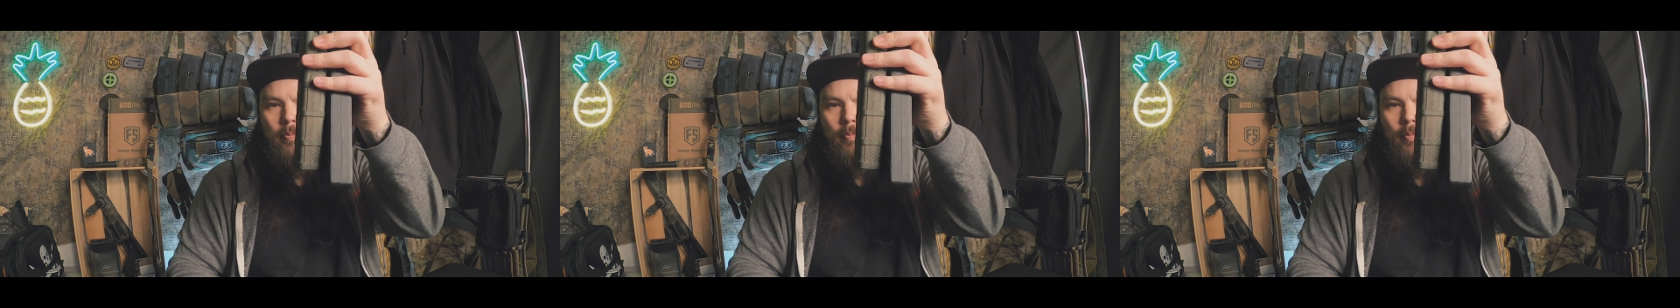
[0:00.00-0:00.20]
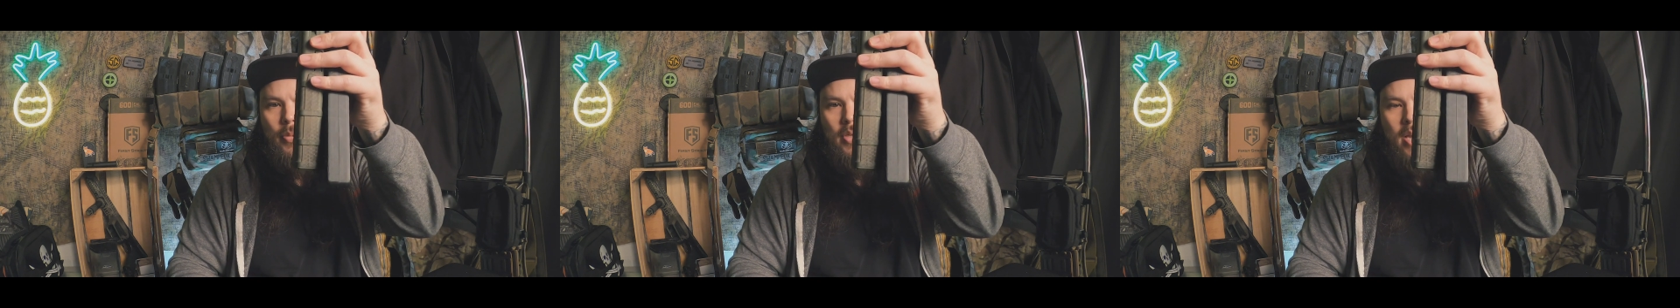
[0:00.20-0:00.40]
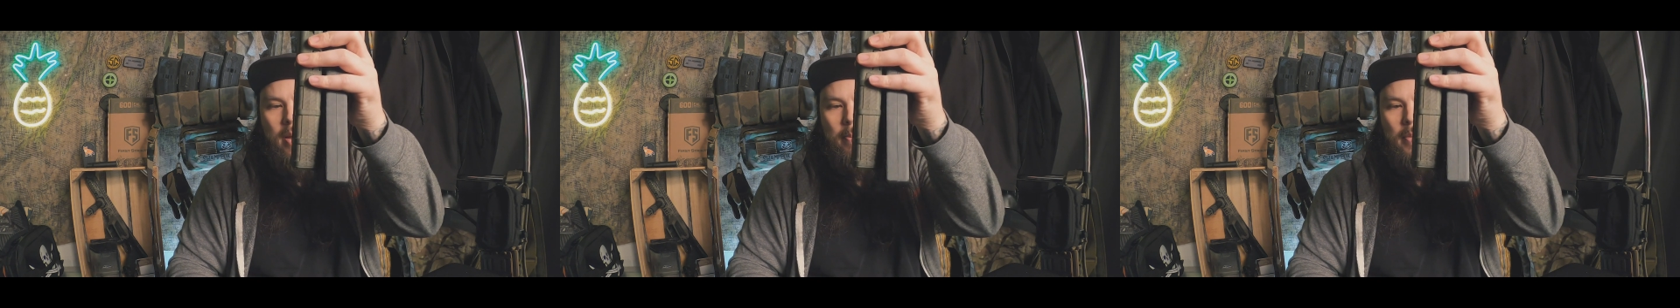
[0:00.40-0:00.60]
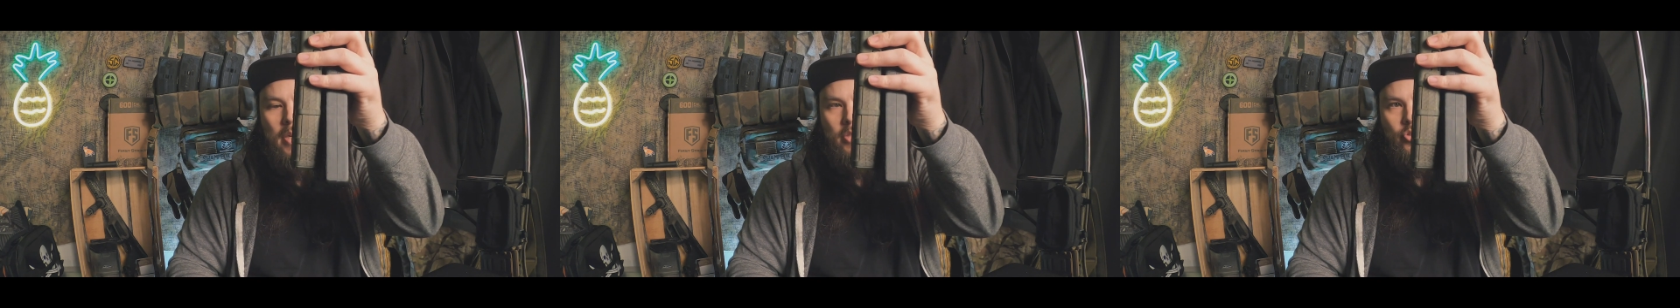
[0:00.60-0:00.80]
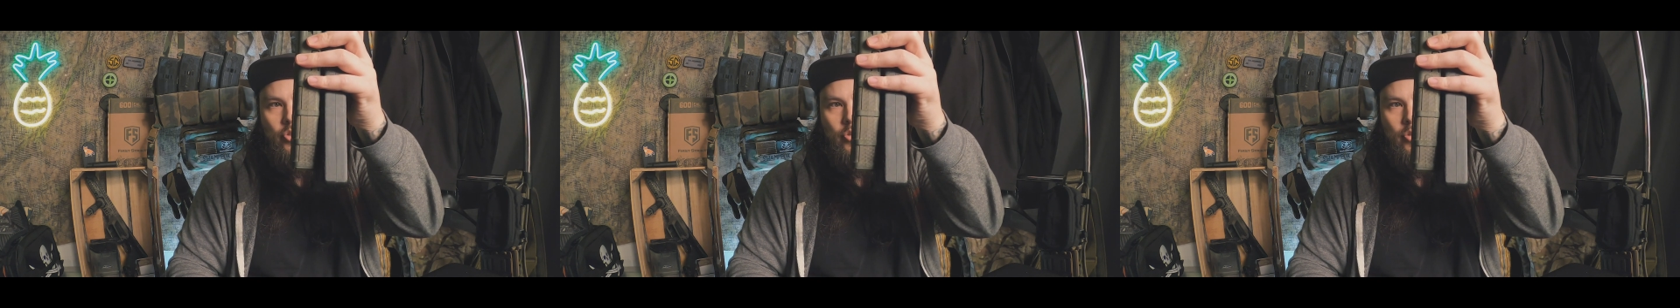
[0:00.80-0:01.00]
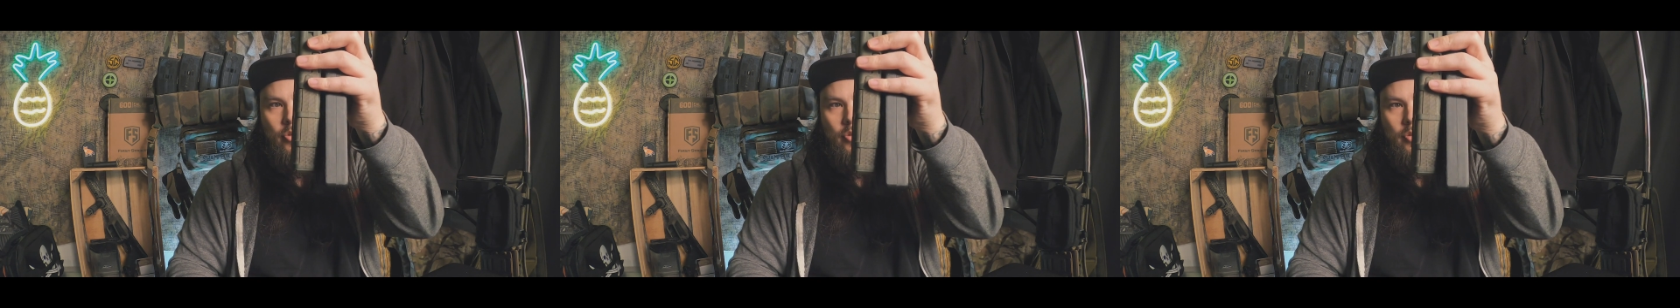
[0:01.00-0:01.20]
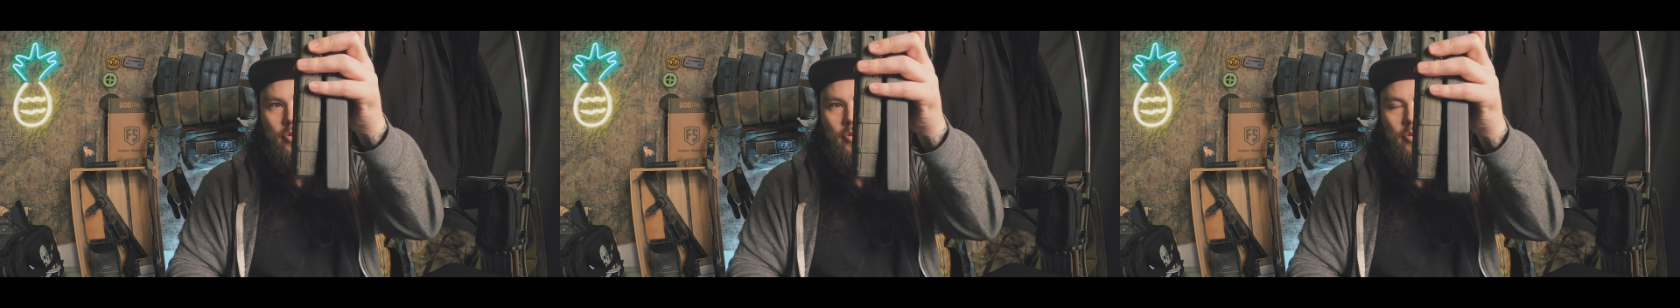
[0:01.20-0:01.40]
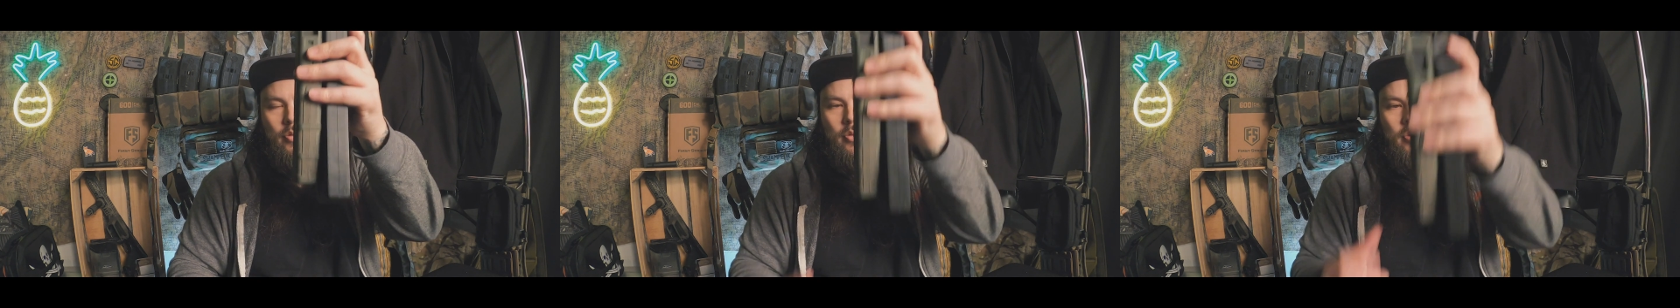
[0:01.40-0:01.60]
but not much.
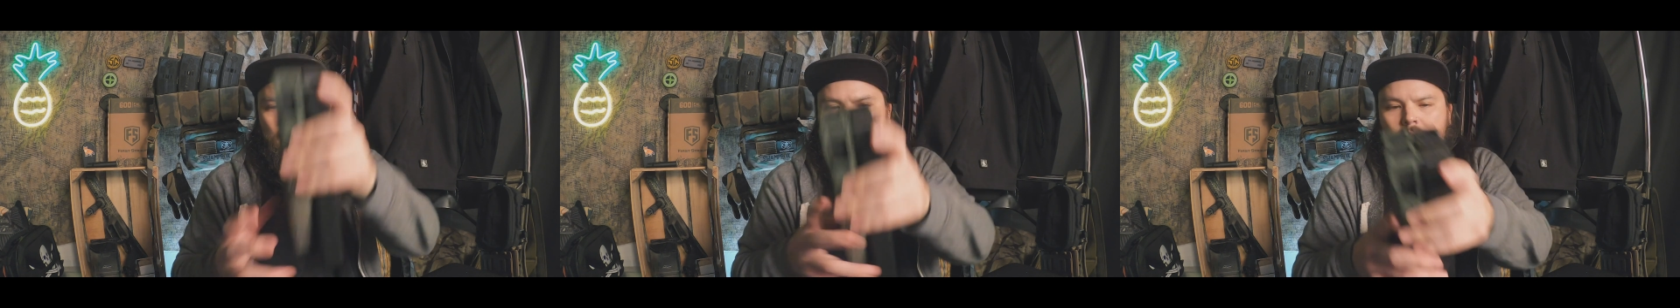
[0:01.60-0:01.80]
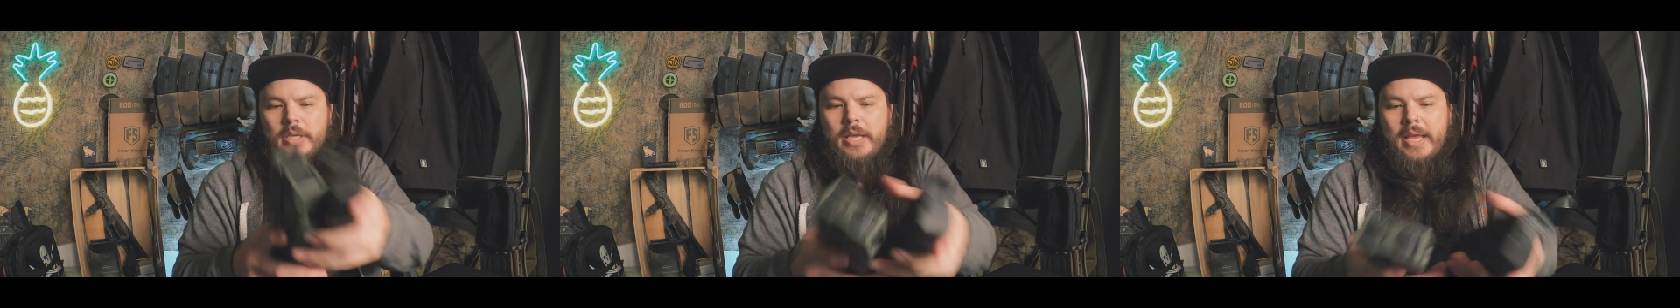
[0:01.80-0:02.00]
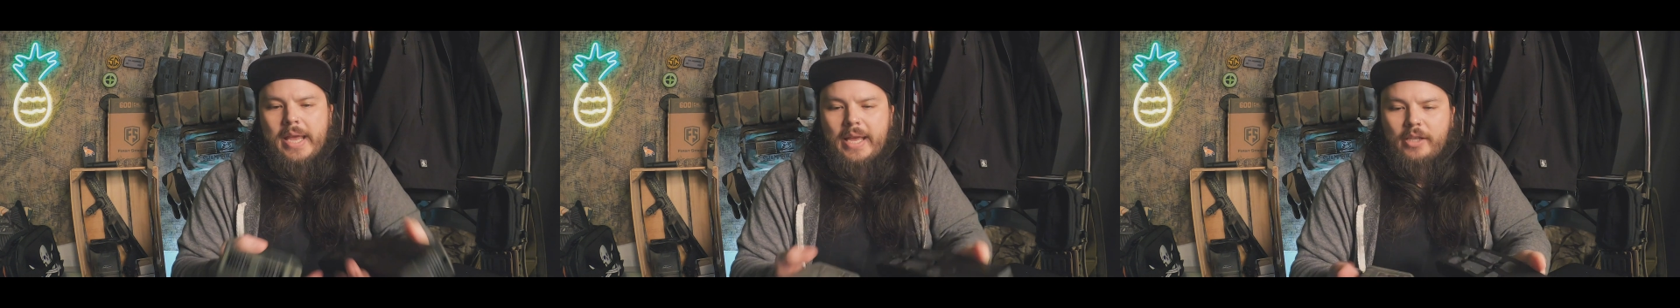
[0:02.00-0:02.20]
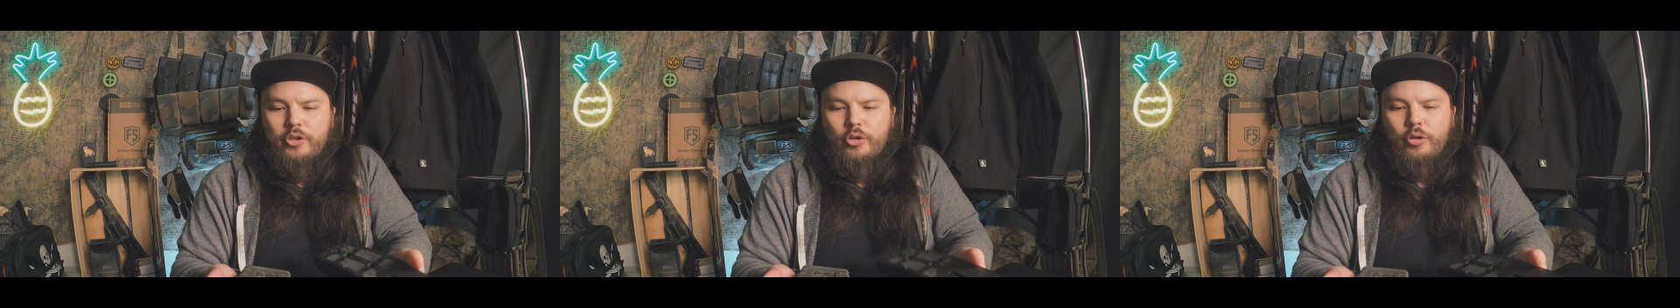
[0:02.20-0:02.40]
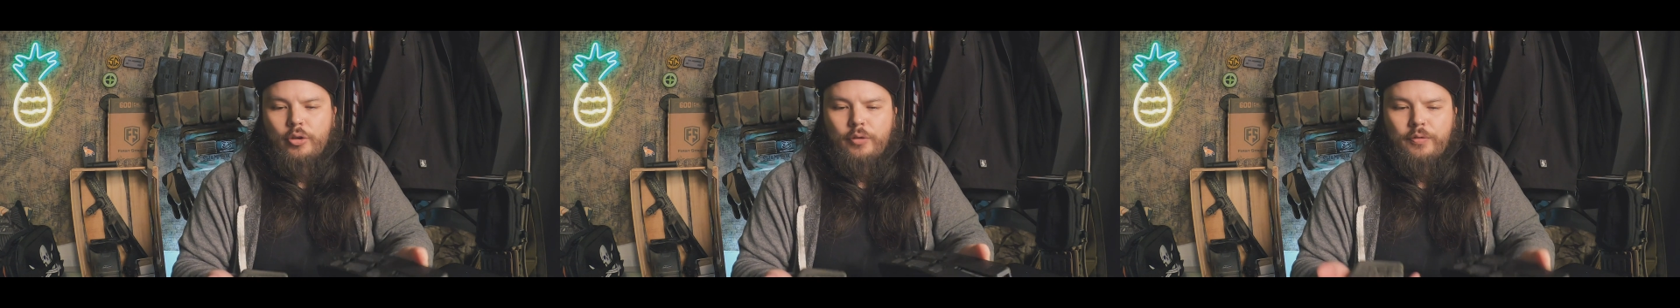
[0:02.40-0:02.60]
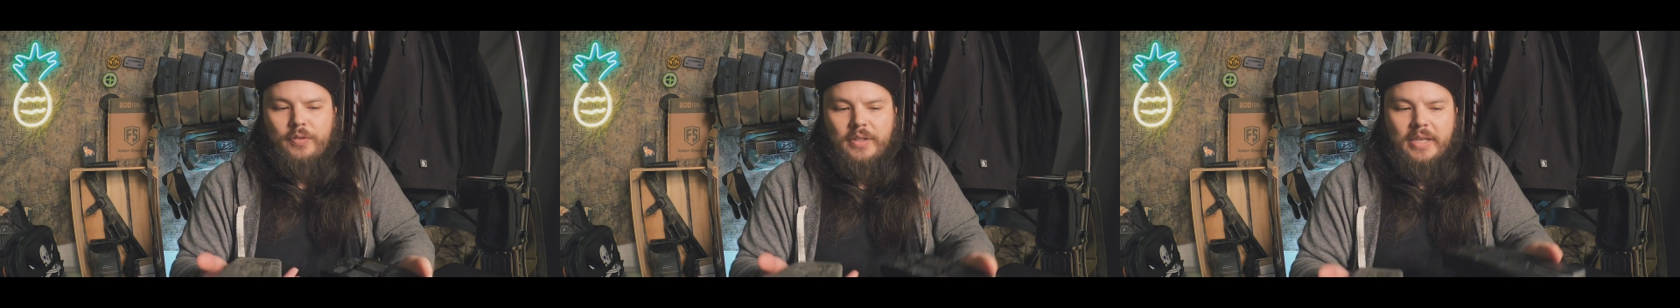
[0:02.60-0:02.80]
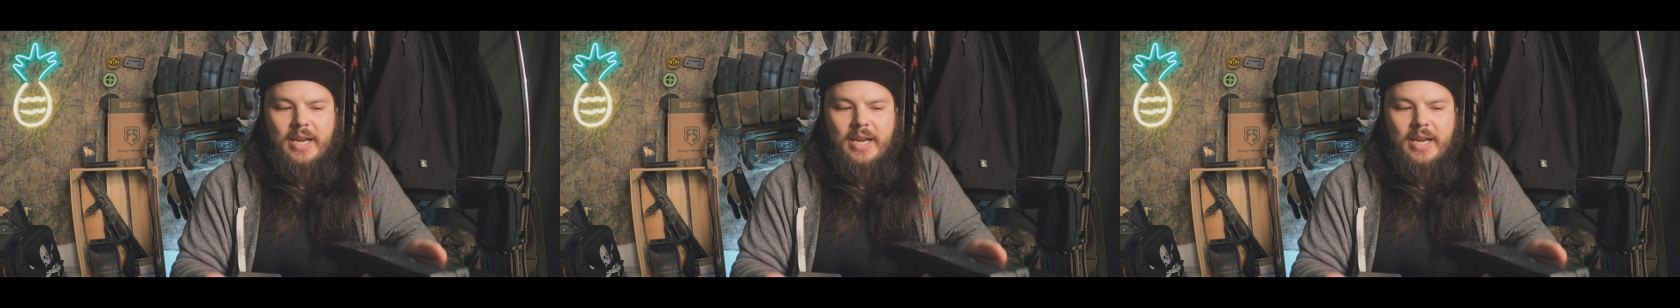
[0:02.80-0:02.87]
And truthfully,